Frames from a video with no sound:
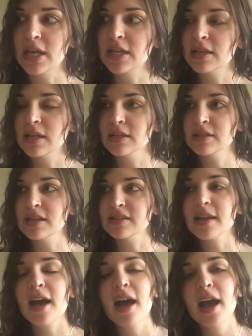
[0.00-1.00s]
and it's
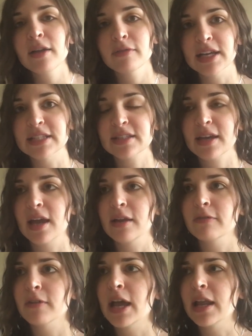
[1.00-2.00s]
a high-risk kind
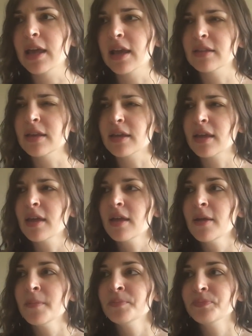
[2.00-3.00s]
of writing. I think
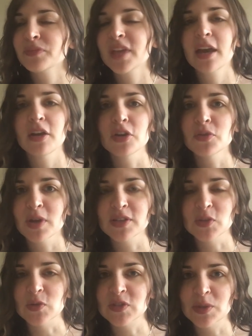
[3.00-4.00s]
Karen
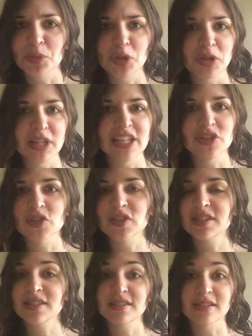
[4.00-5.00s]
Russell, similarly, just
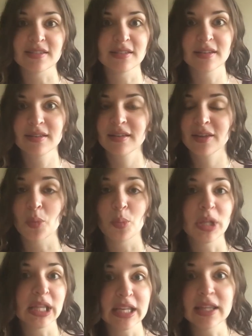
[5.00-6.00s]
doesn't
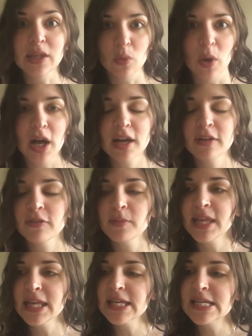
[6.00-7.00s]
completely work for
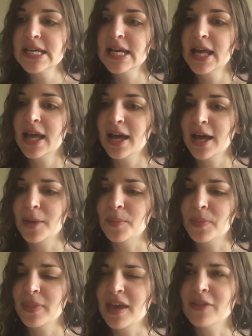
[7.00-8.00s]
me.
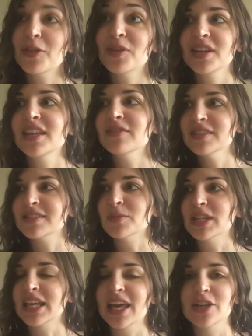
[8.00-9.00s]
And then even
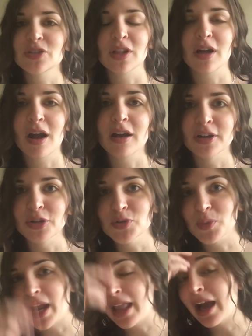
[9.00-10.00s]
someone like Angela Carter,
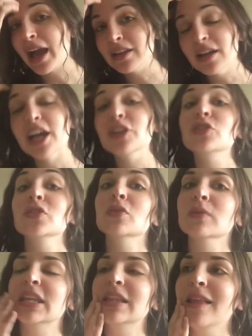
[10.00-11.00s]
whose writing I do
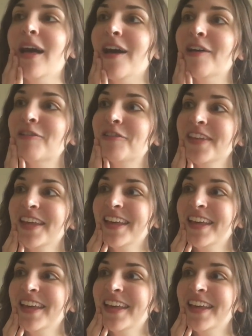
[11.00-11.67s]
really love,